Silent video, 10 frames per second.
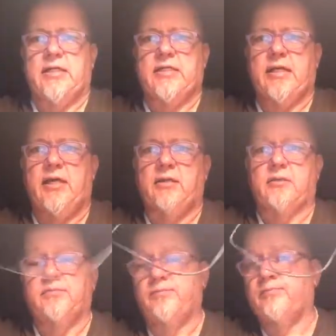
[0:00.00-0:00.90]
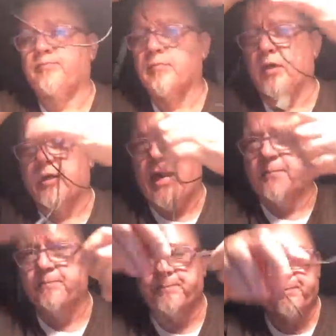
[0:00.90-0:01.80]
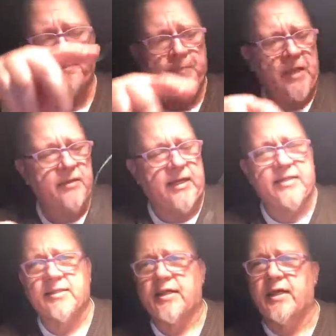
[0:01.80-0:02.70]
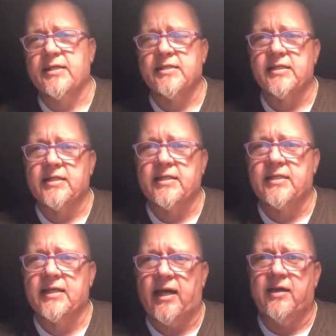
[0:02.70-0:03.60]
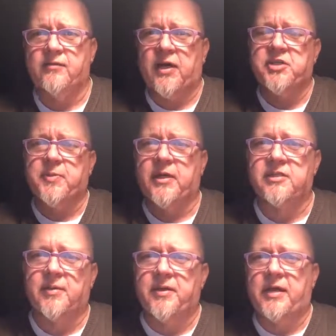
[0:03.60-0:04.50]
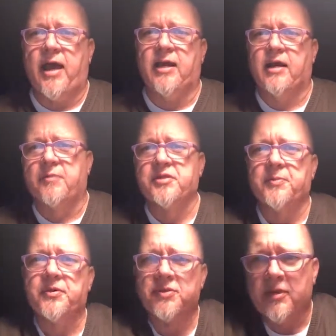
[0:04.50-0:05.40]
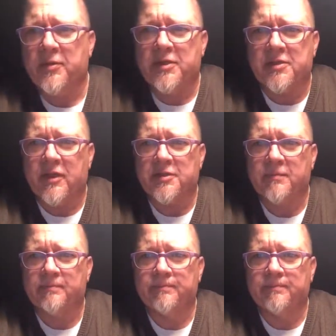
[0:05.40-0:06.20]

untangled. Look at that. That's today's dad advice, because I'm a dad and I'm supposed to know these things.